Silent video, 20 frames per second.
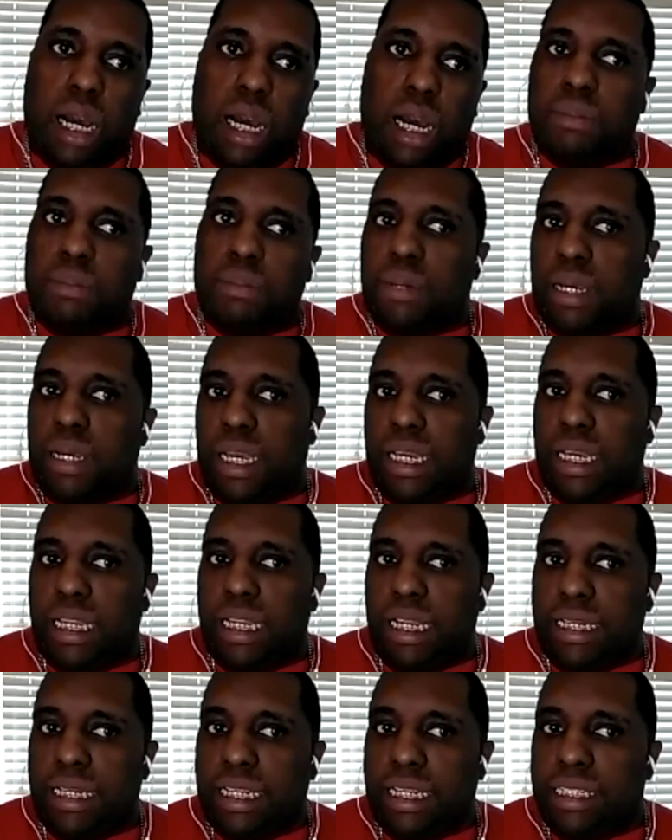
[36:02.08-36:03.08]
Um,
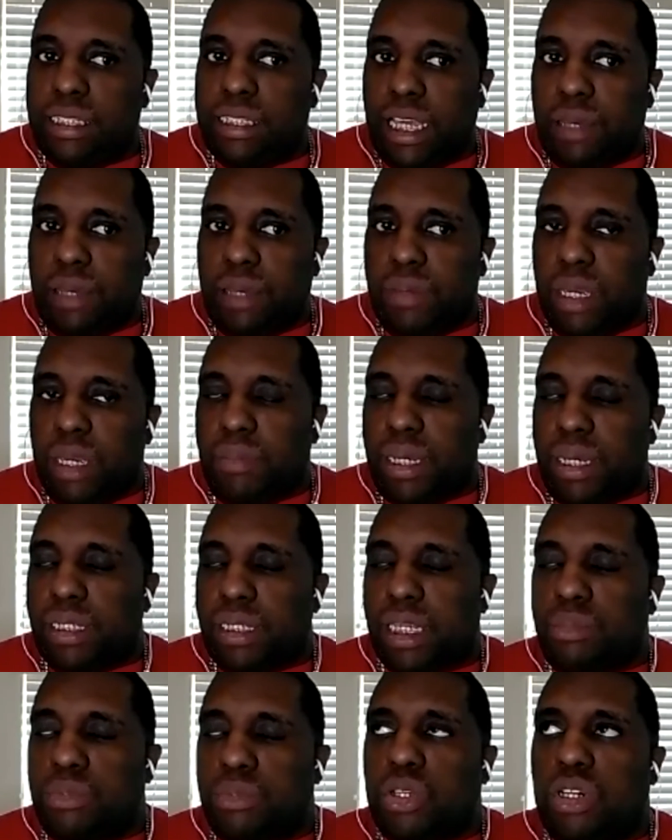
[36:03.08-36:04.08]
another thing me and my
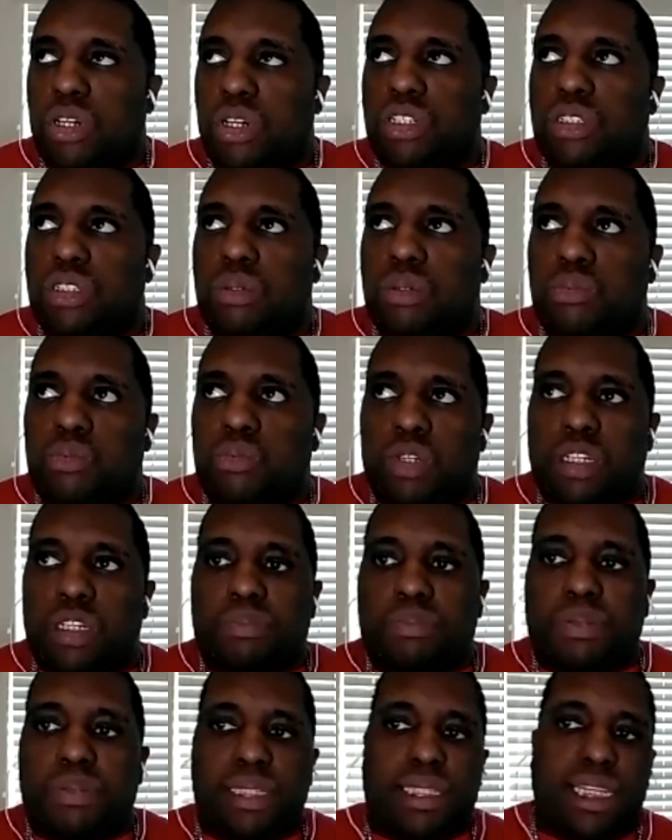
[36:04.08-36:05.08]
team is going to
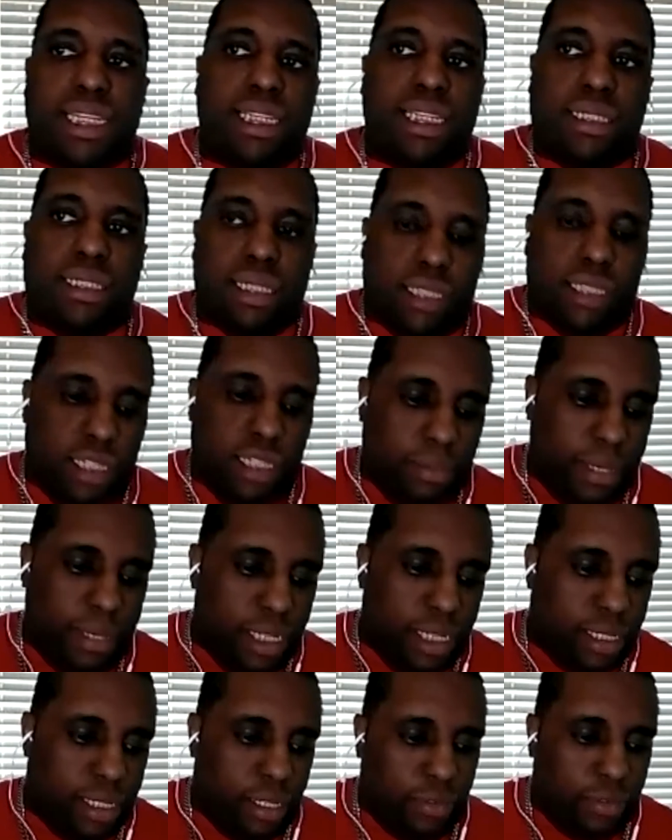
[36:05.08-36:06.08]
want to present to them
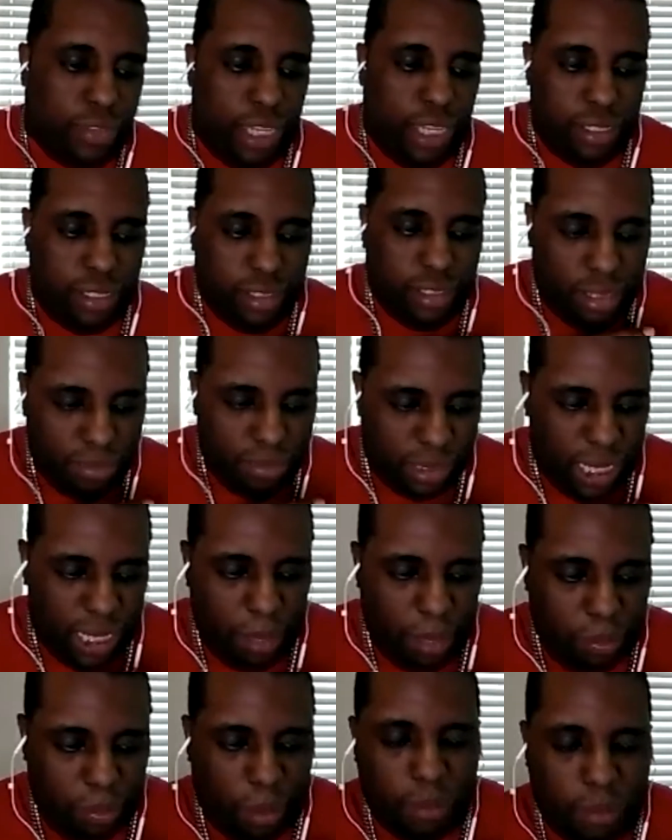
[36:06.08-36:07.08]
is if there's some
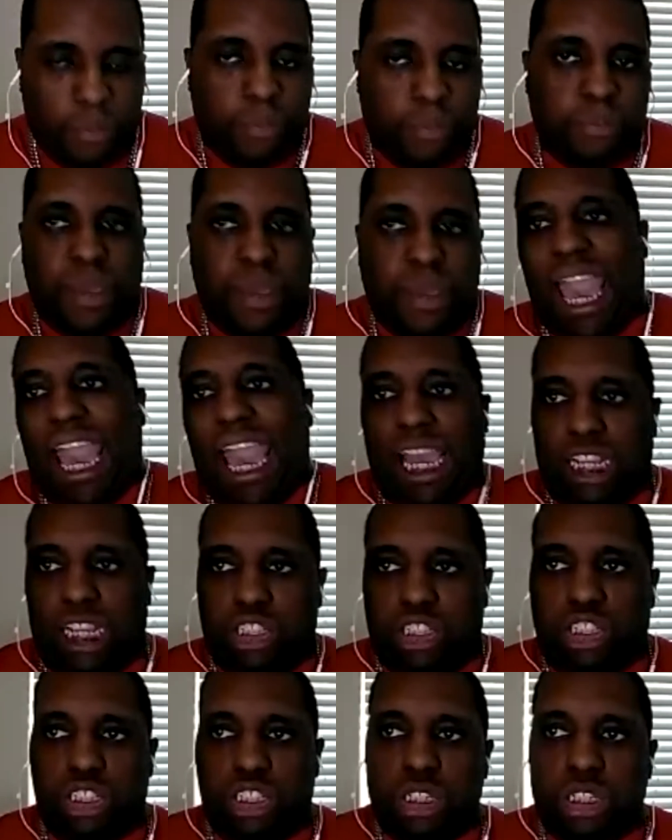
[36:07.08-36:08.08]
type of
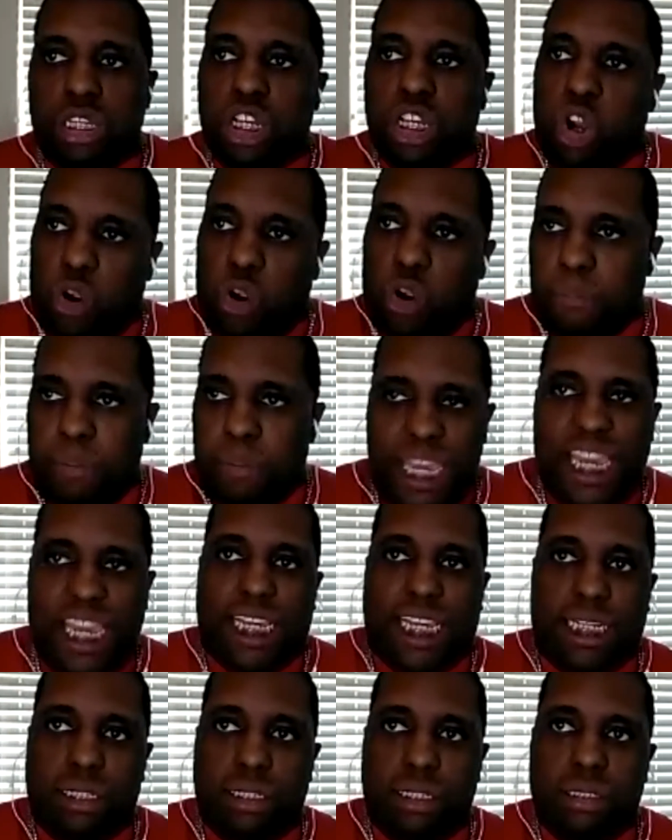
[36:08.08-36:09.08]
badge or
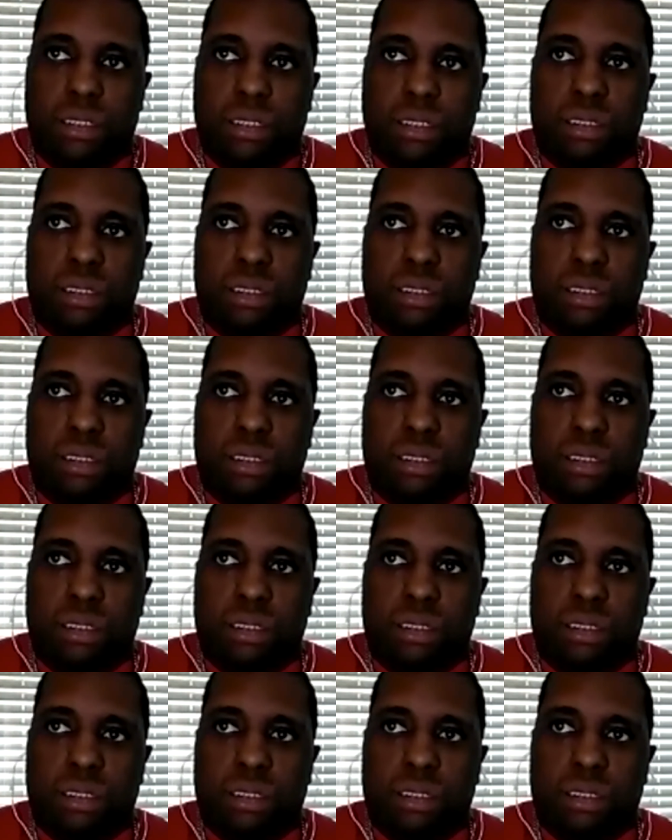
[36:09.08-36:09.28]
pin